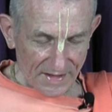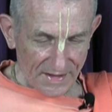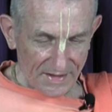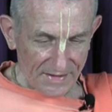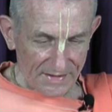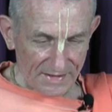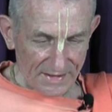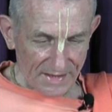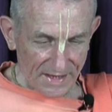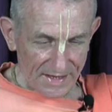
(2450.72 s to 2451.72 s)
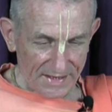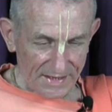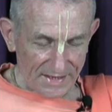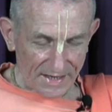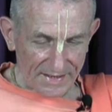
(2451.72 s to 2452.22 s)

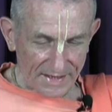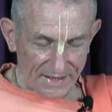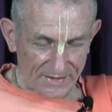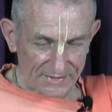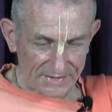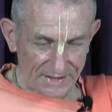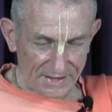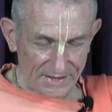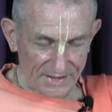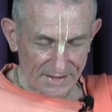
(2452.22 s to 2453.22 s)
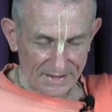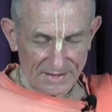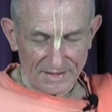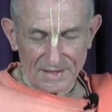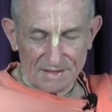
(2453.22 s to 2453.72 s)
and nothing else, and
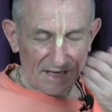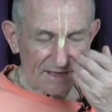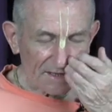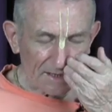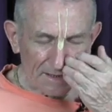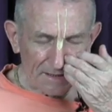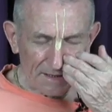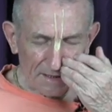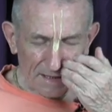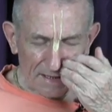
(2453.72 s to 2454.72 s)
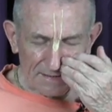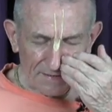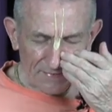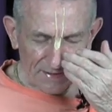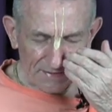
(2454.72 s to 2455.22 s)
that
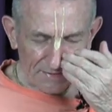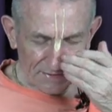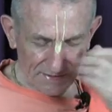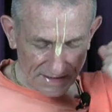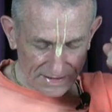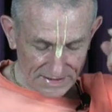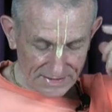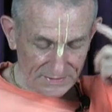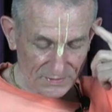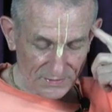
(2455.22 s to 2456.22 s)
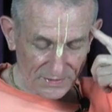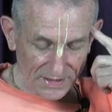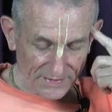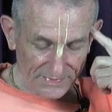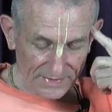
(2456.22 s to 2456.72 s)
activity is called
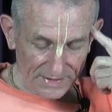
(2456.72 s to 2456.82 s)
love.